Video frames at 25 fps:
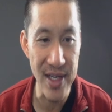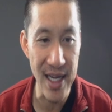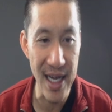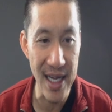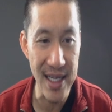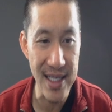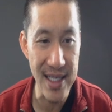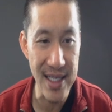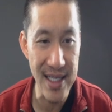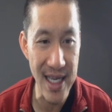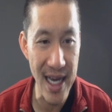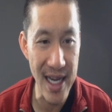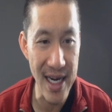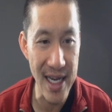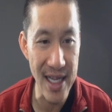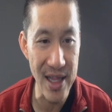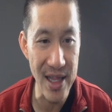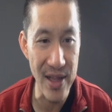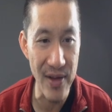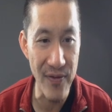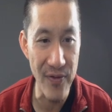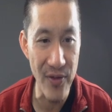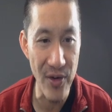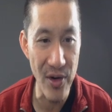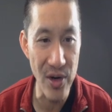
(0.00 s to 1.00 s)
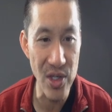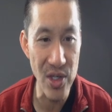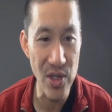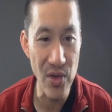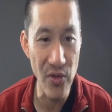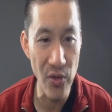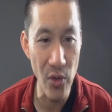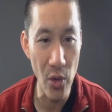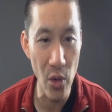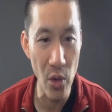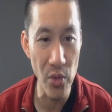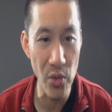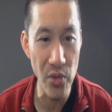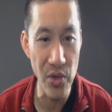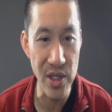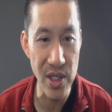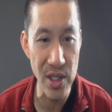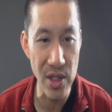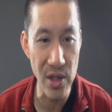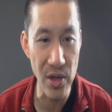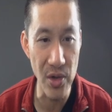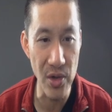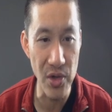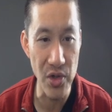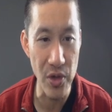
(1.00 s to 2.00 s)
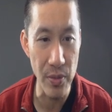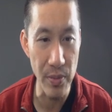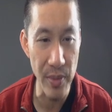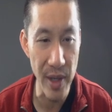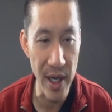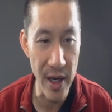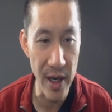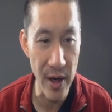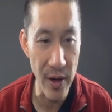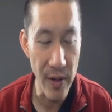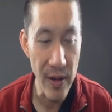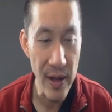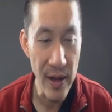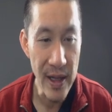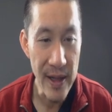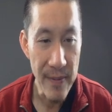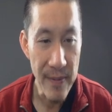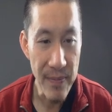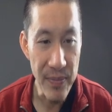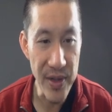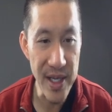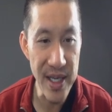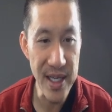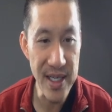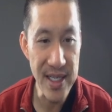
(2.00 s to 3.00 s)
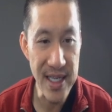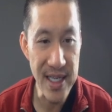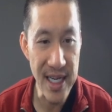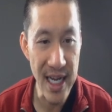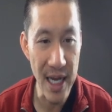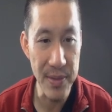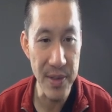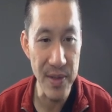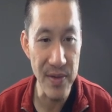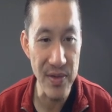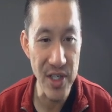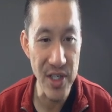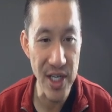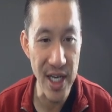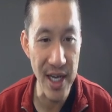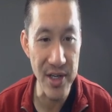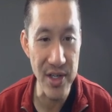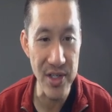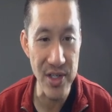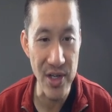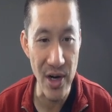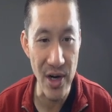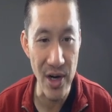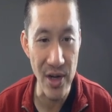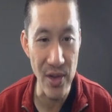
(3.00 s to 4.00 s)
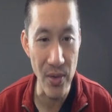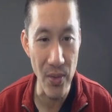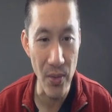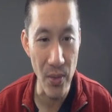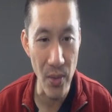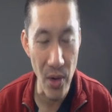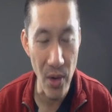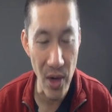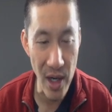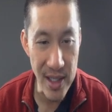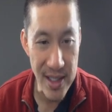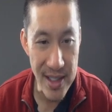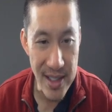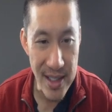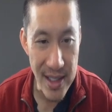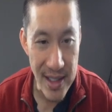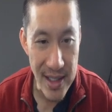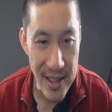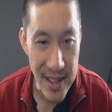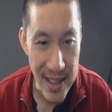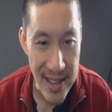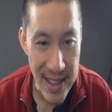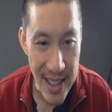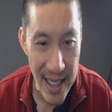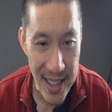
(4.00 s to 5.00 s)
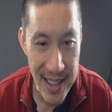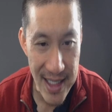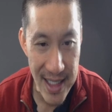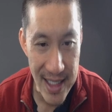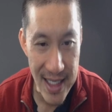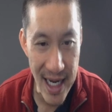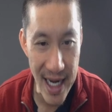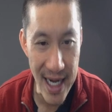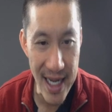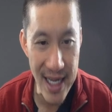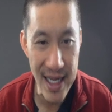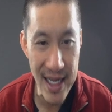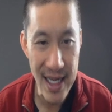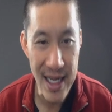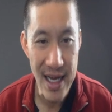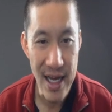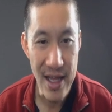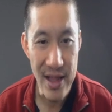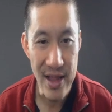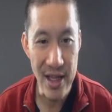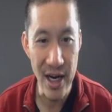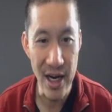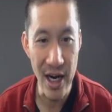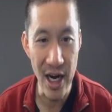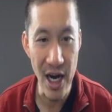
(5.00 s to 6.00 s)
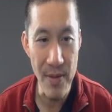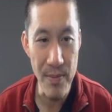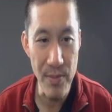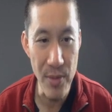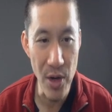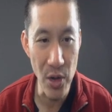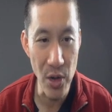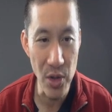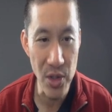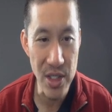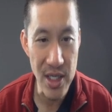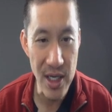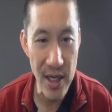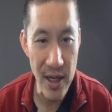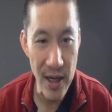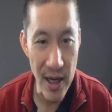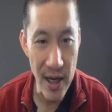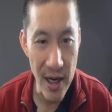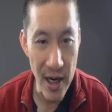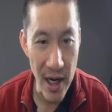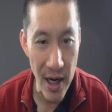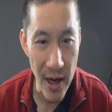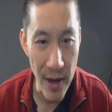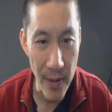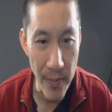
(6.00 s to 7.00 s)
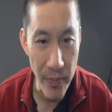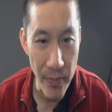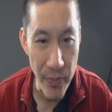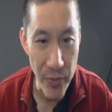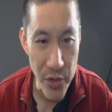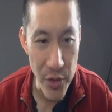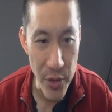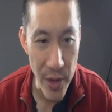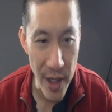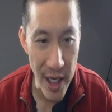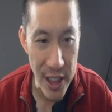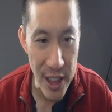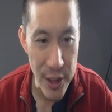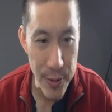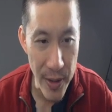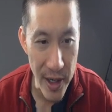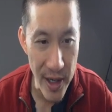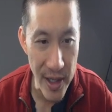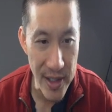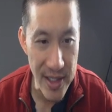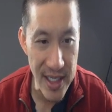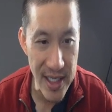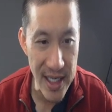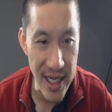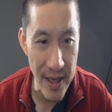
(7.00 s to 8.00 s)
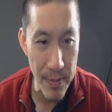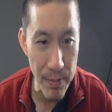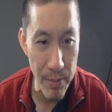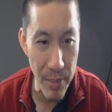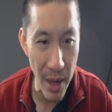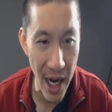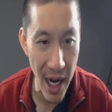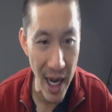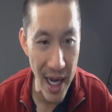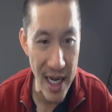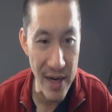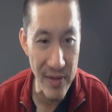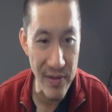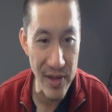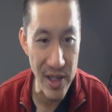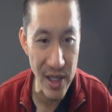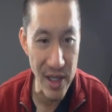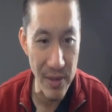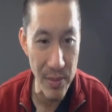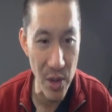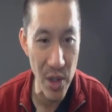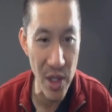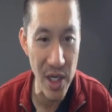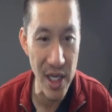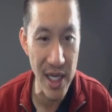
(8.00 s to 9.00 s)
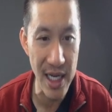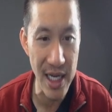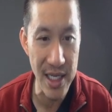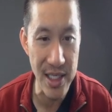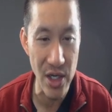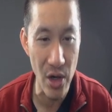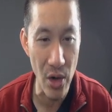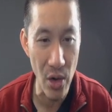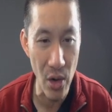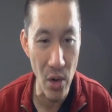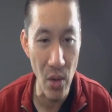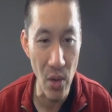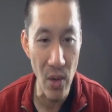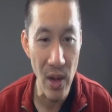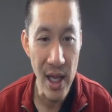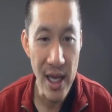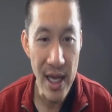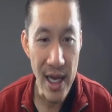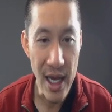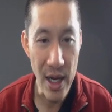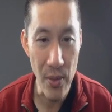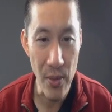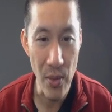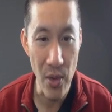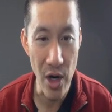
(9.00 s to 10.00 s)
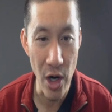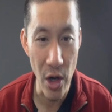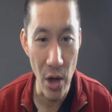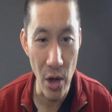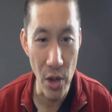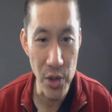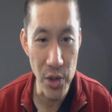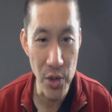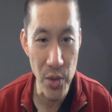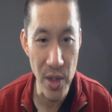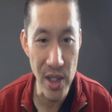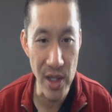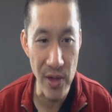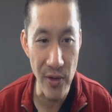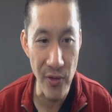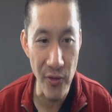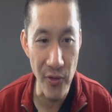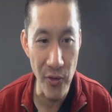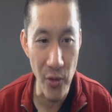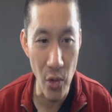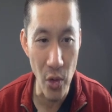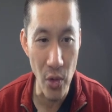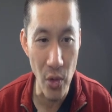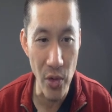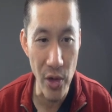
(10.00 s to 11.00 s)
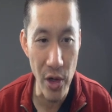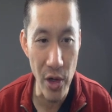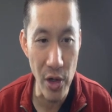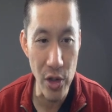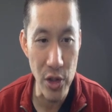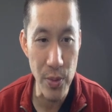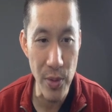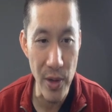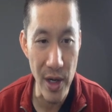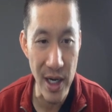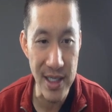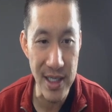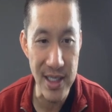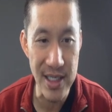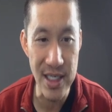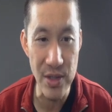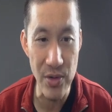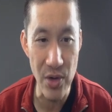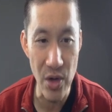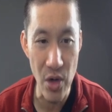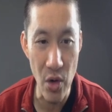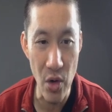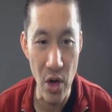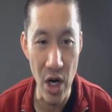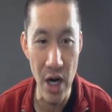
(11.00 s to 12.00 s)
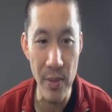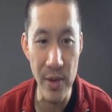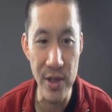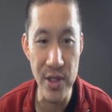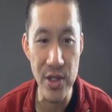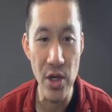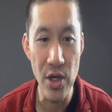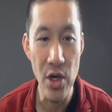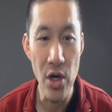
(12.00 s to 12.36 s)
As said in the first full disclosure mail, these types of changes are the ones necessitating the utmost transparency and buy-in of the community as a whole, and we're altering the full nodes processing requirements